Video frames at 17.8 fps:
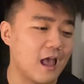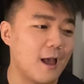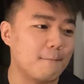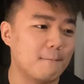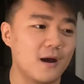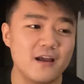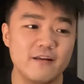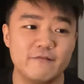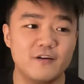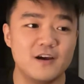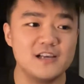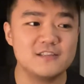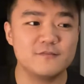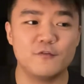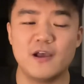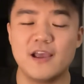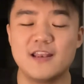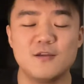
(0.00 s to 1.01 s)
My advice
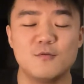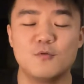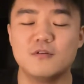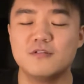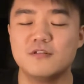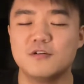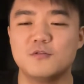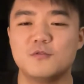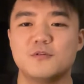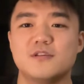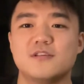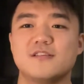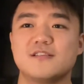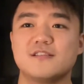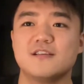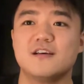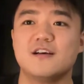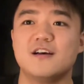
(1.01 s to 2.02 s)
for anyone who
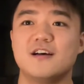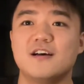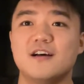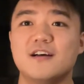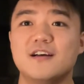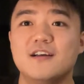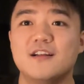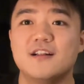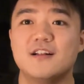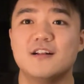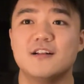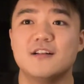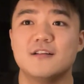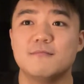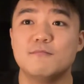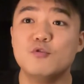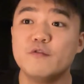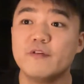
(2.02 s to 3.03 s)
is
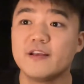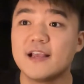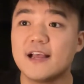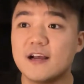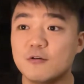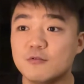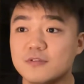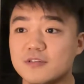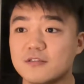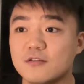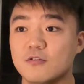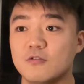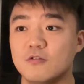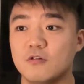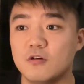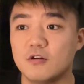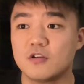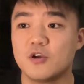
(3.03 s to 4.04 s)
moving out
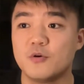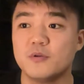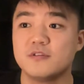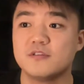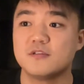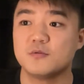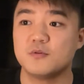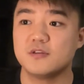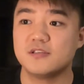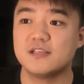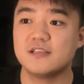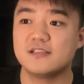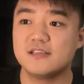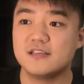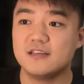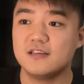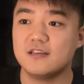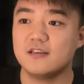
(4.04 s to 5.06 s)
or going to a
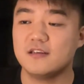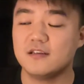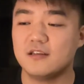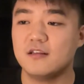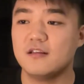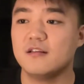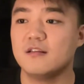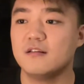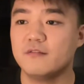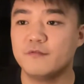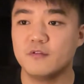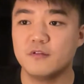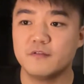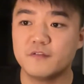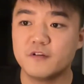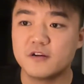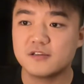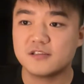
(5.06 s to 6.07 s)
city for the
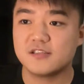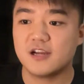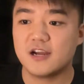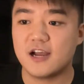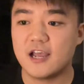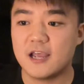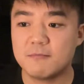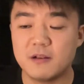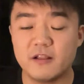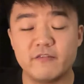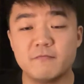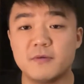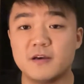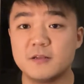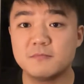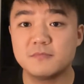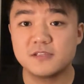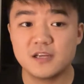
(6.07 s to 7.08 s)
first time living
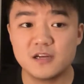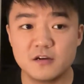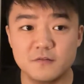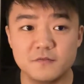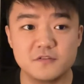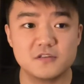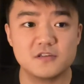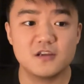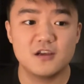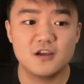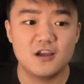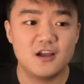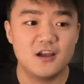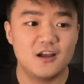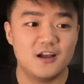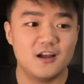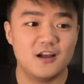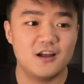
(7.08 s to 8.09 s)
by themselves,
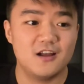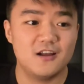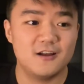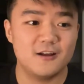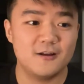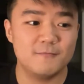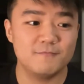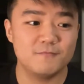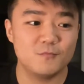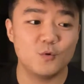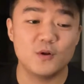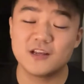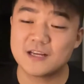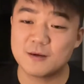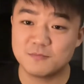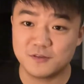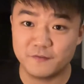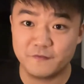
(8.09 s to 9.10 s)
when it
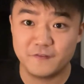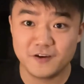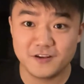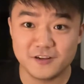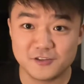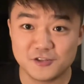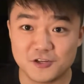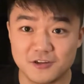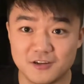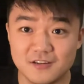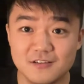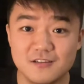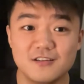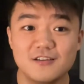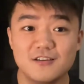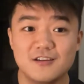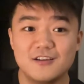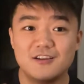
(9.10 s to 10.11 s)
comes to furniture,
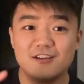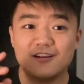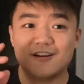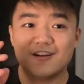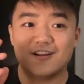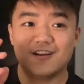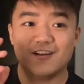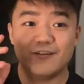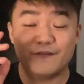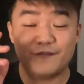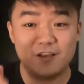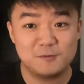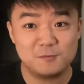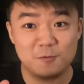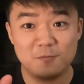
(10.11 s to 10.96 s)
Facebook